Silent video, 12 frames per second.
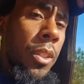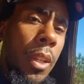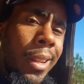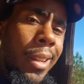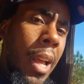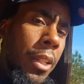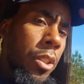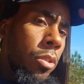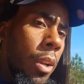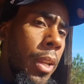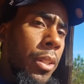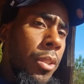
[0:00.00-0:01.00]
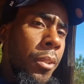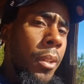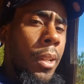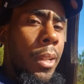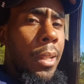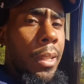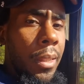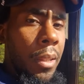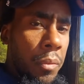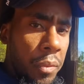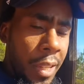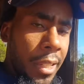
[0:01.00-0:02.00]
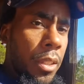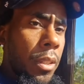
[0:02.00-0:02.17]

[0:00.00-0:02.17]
a lot stranger than fiction.